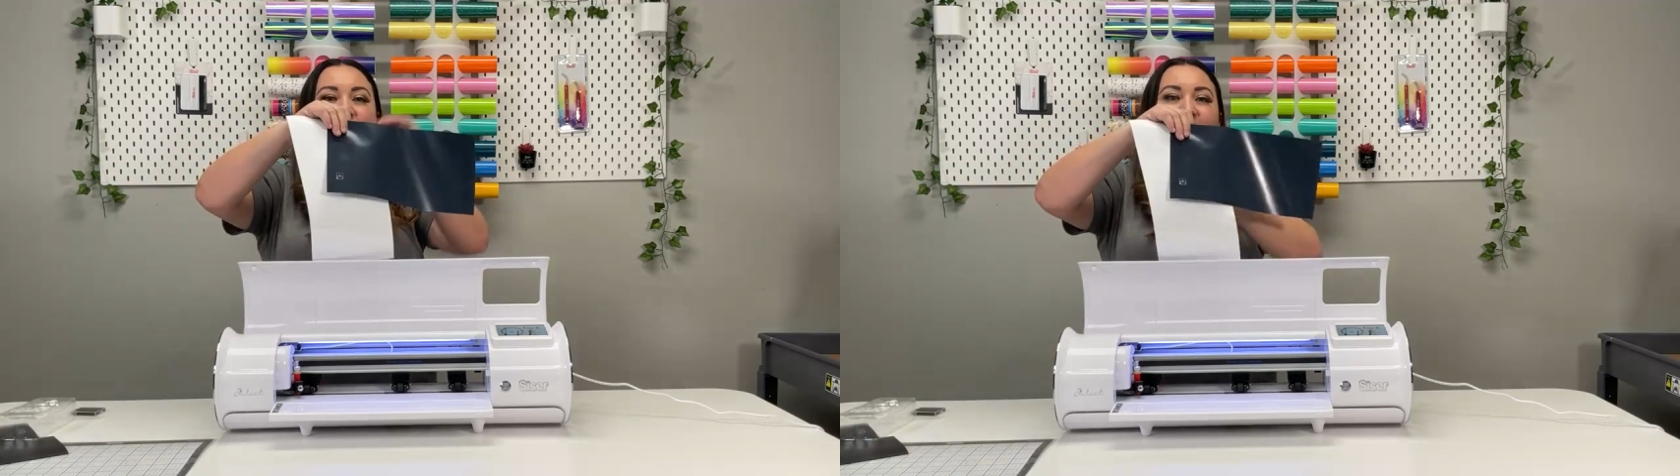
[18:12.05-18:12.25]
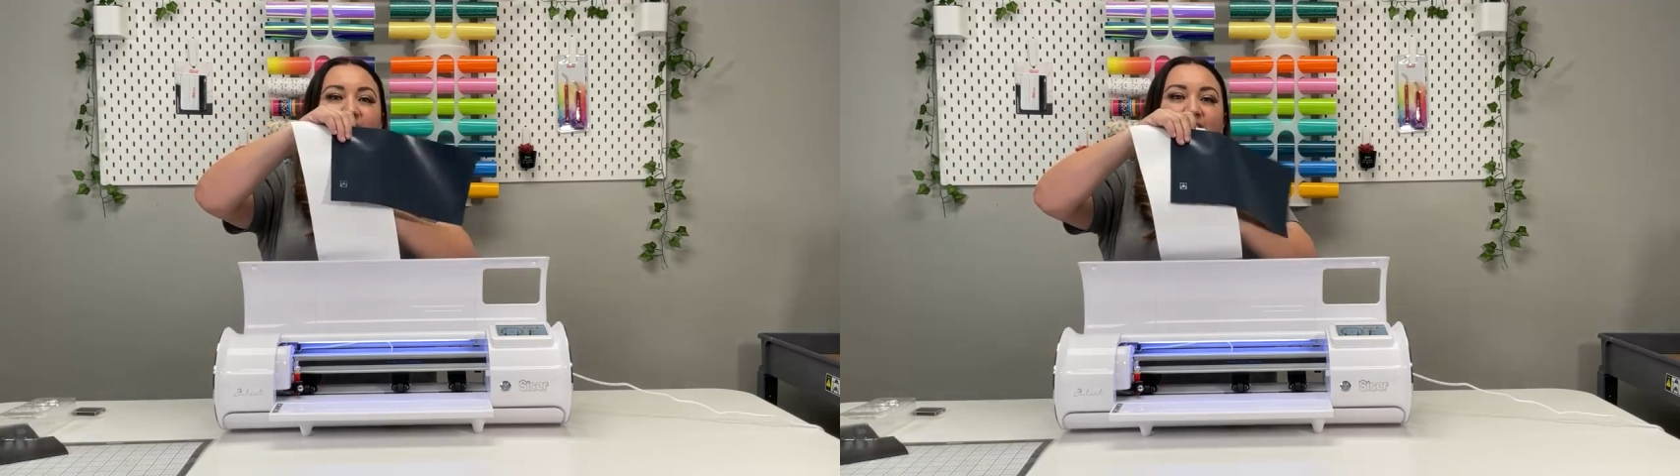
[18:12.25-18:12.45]

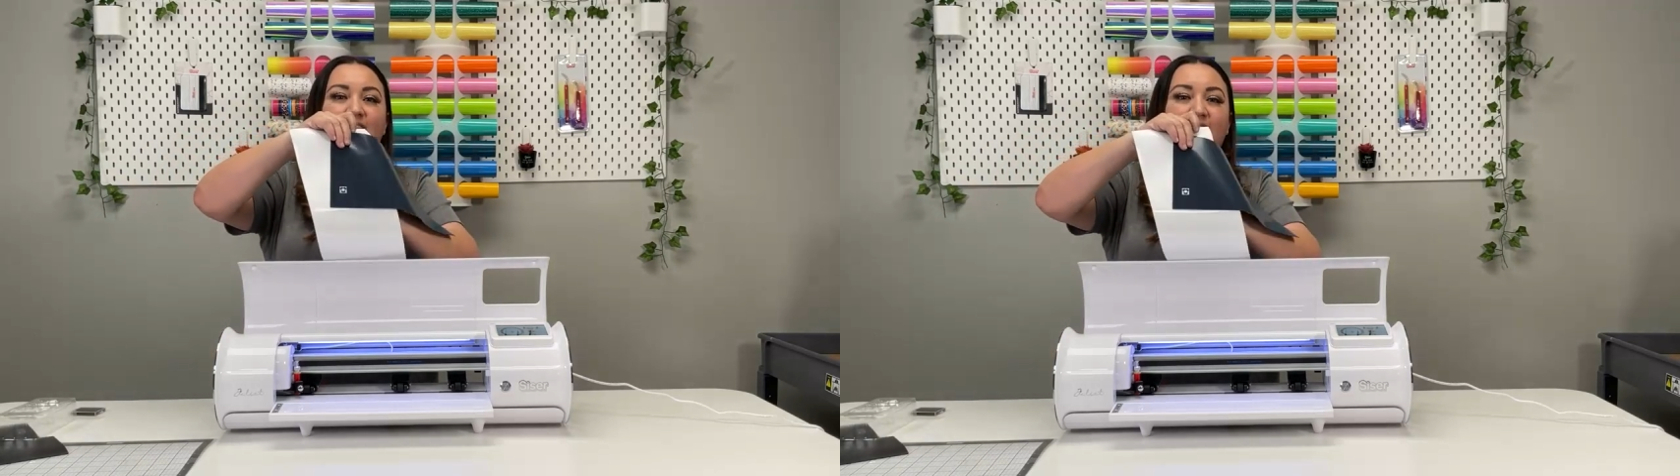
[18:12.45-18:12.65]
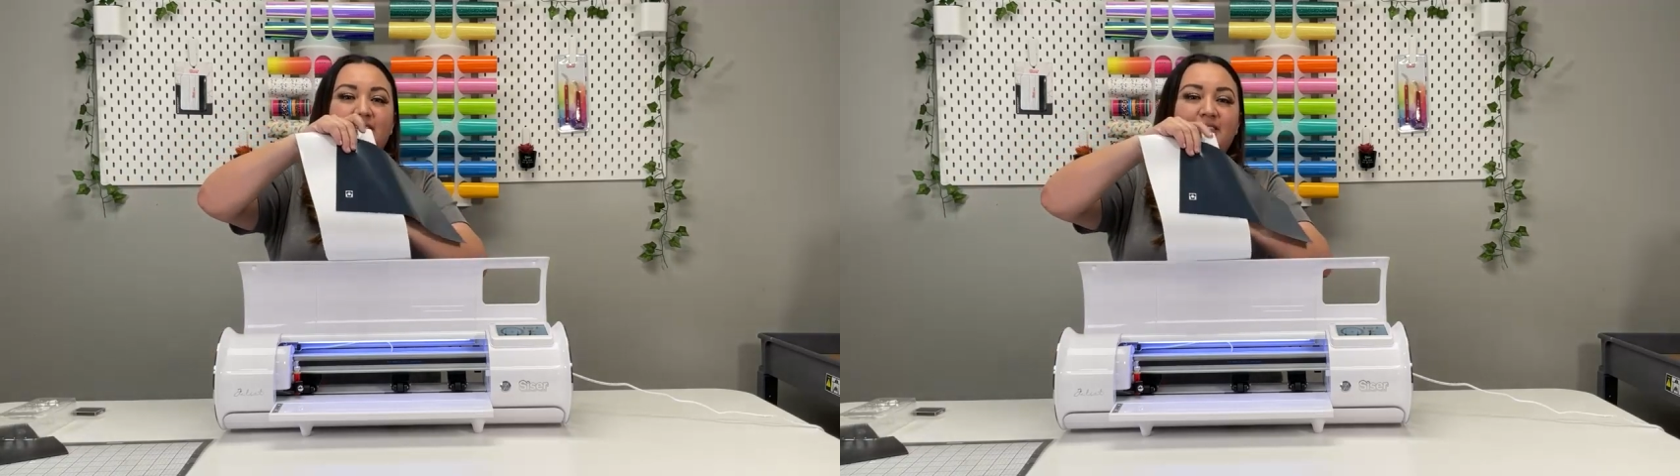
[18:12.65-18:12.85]
Can you
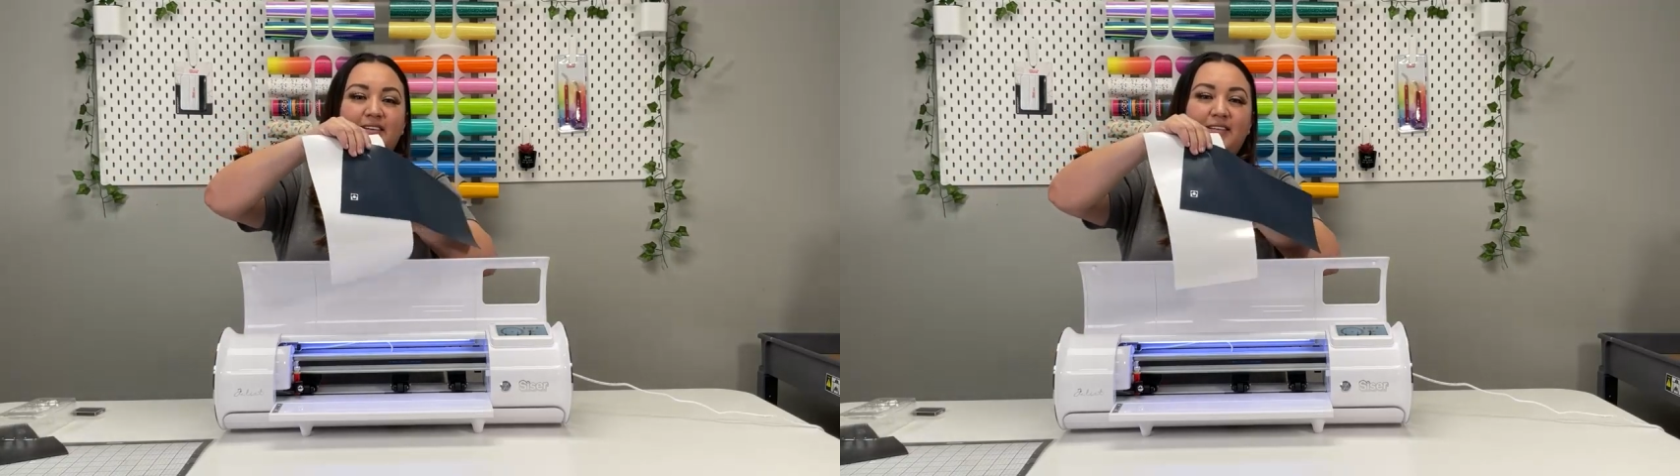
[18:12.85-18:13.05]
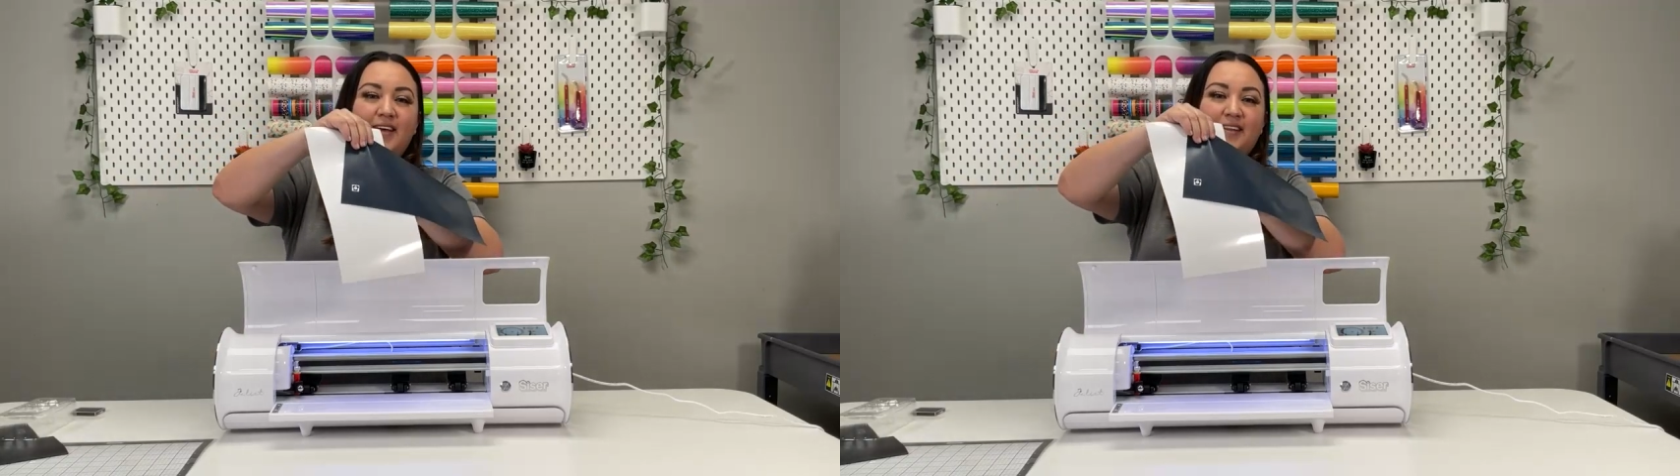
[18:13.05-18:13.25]
guys
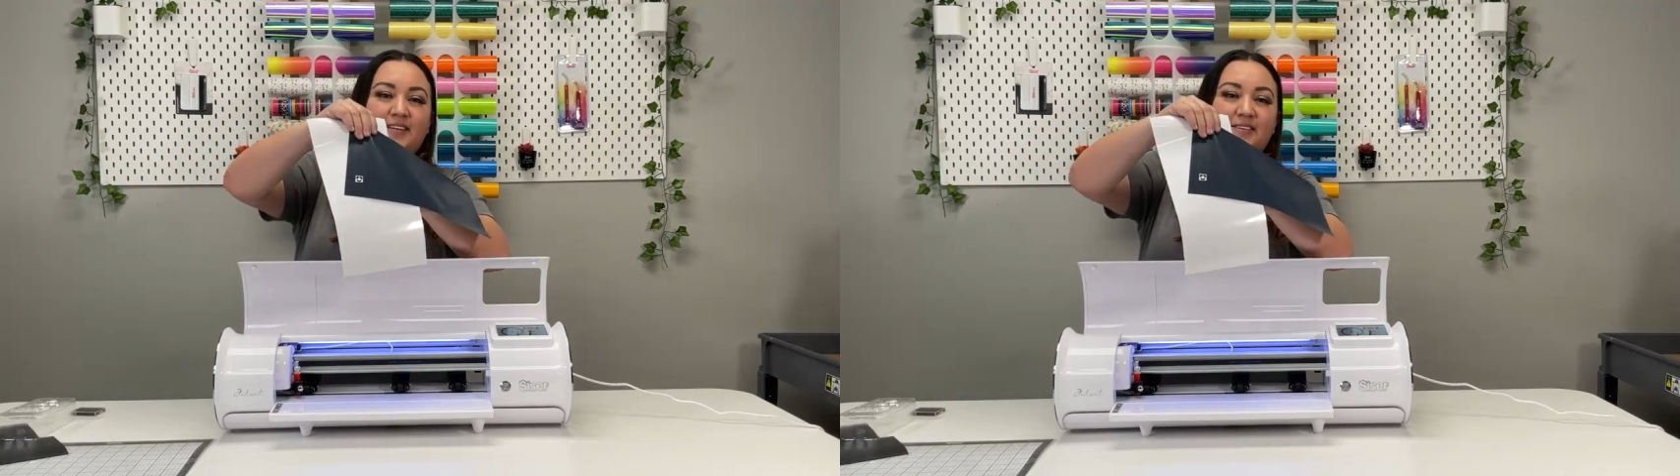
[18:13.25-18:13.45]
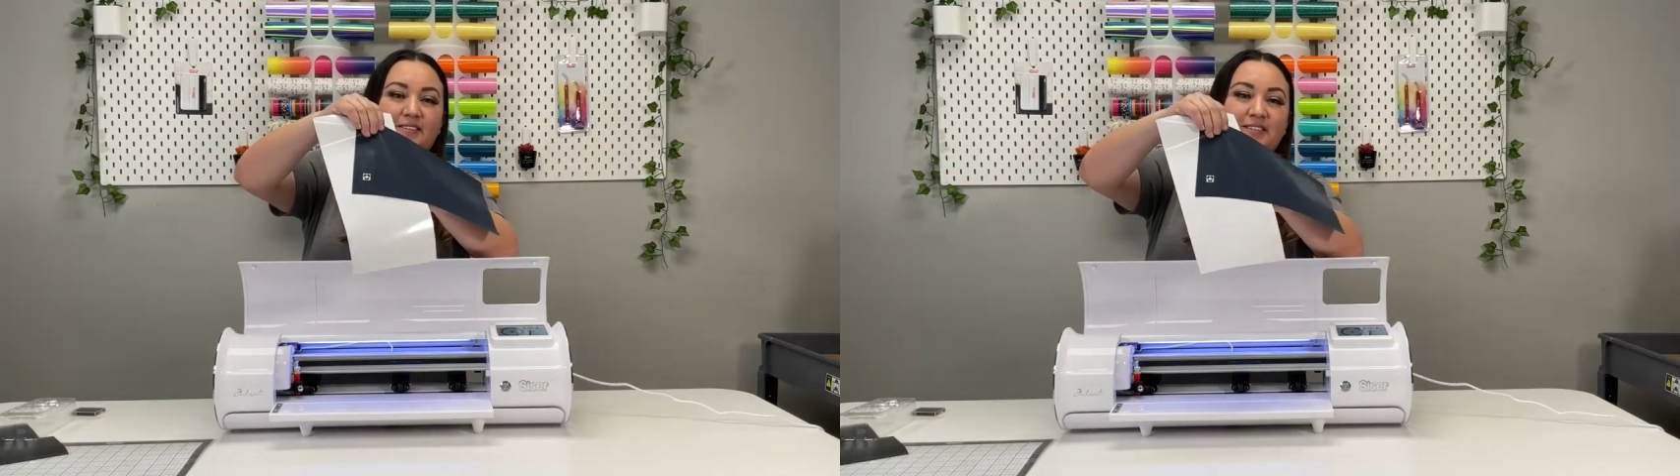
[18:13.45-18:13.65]
see that
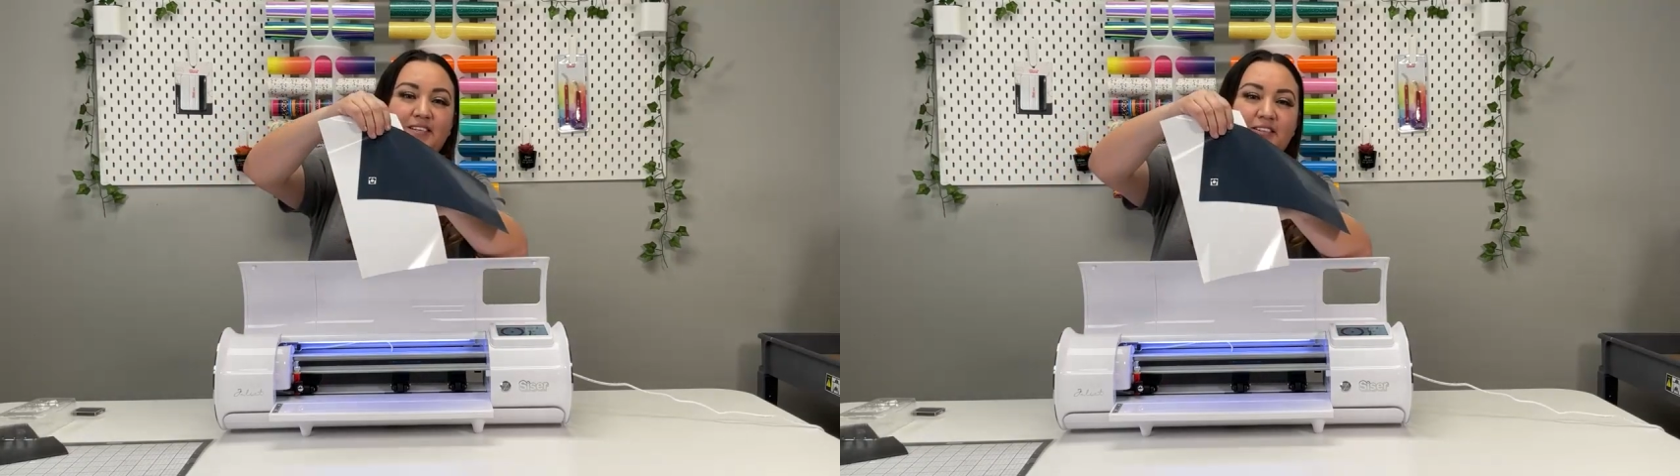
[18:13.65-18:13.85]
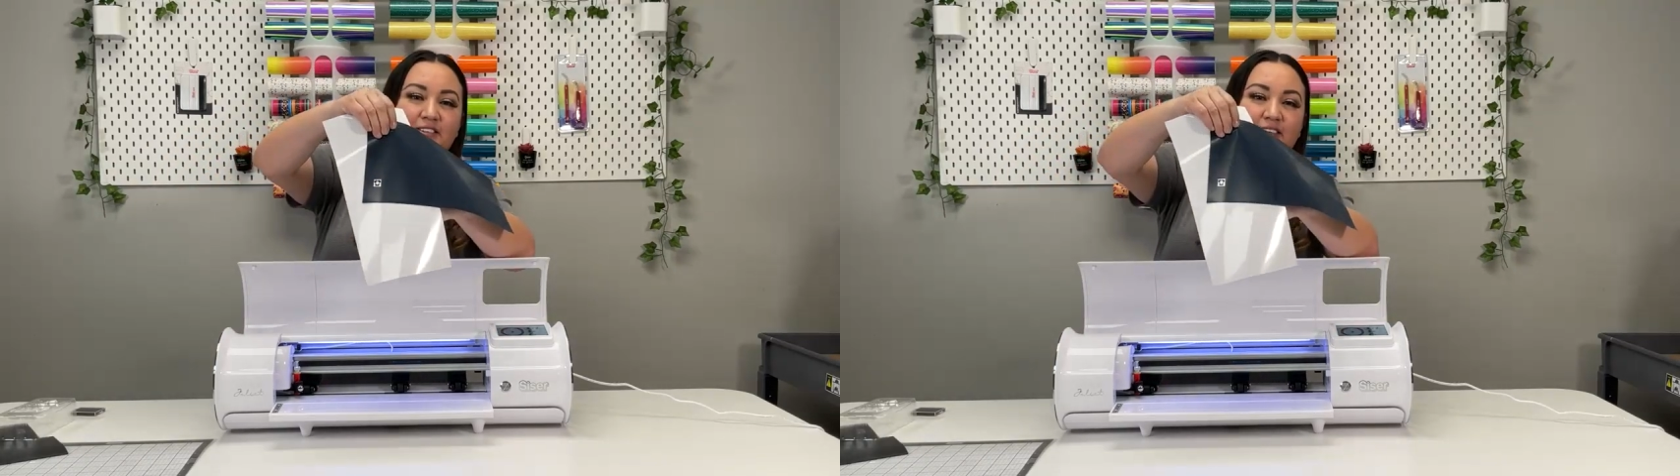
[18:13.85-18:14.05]
little
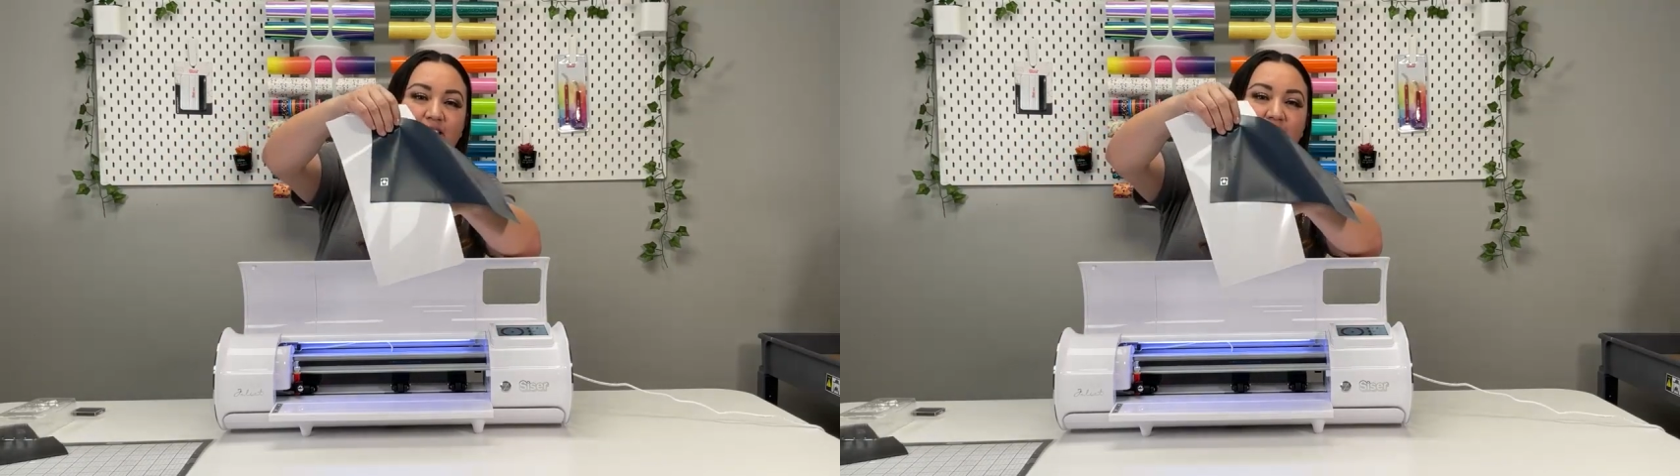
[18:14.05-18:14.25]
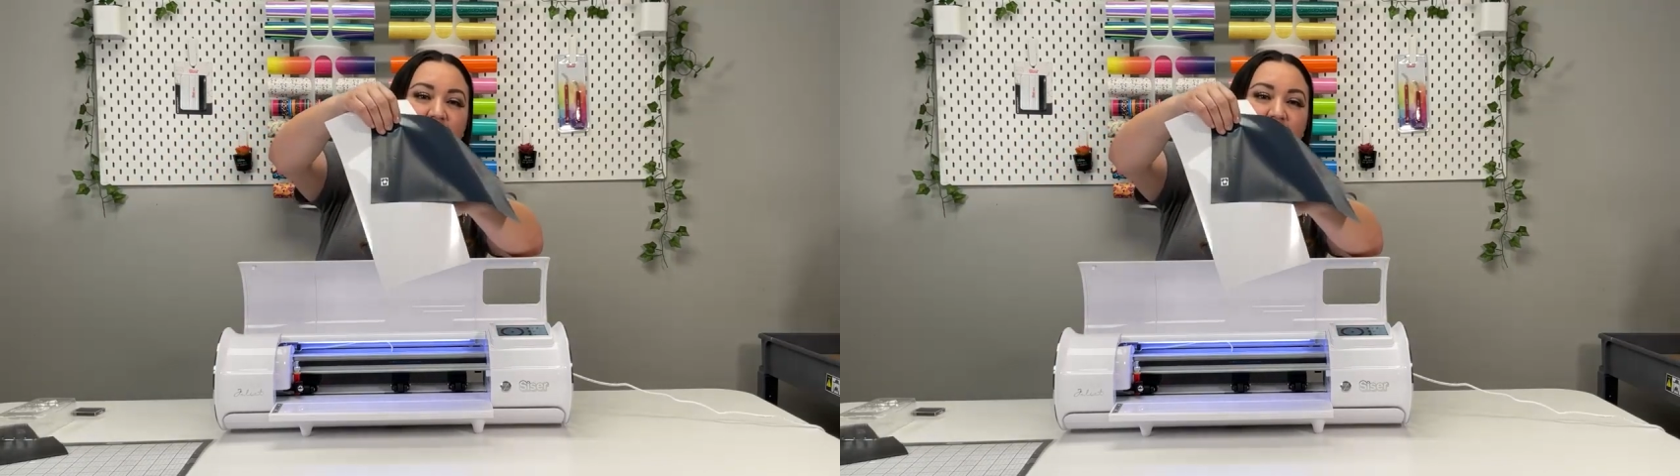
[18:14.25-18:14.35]
t-shirt?